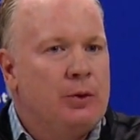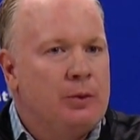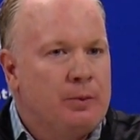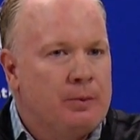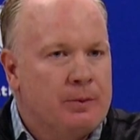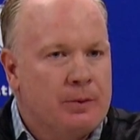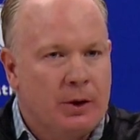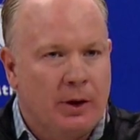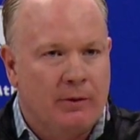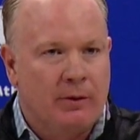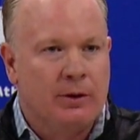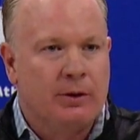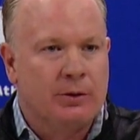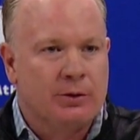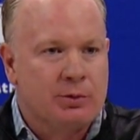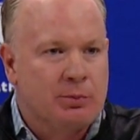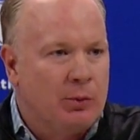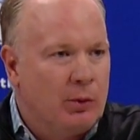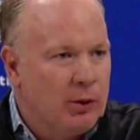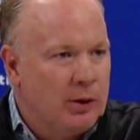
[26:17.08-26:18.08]
you've
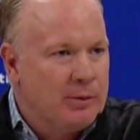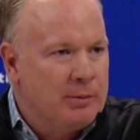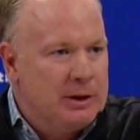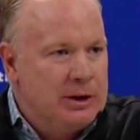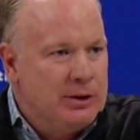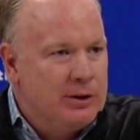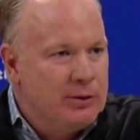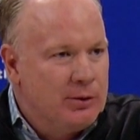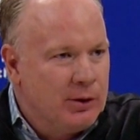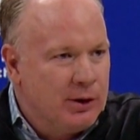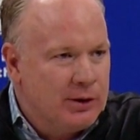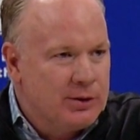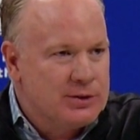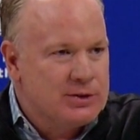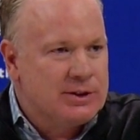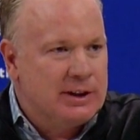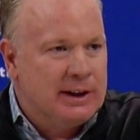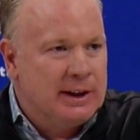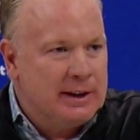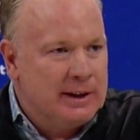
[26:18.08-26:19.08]
covered the sport. I mean, you
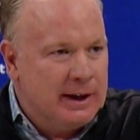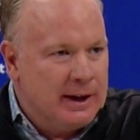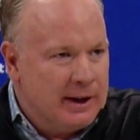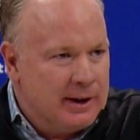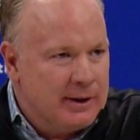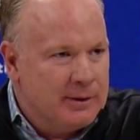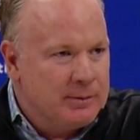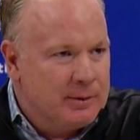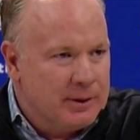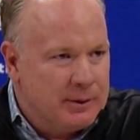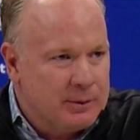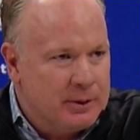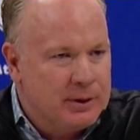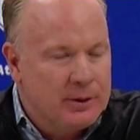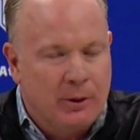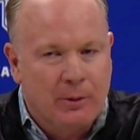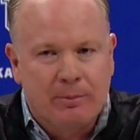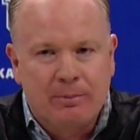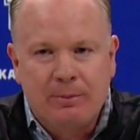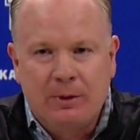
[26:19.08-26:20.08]
understand that, I
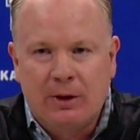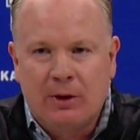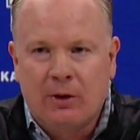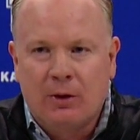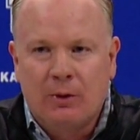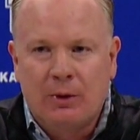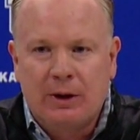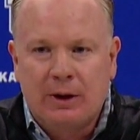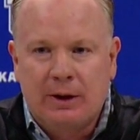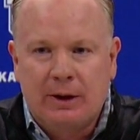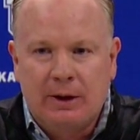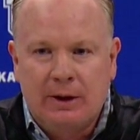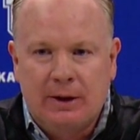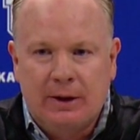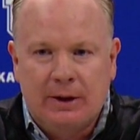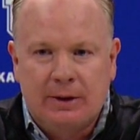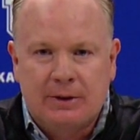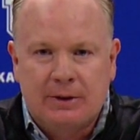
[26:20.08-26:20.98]
would hope. You know,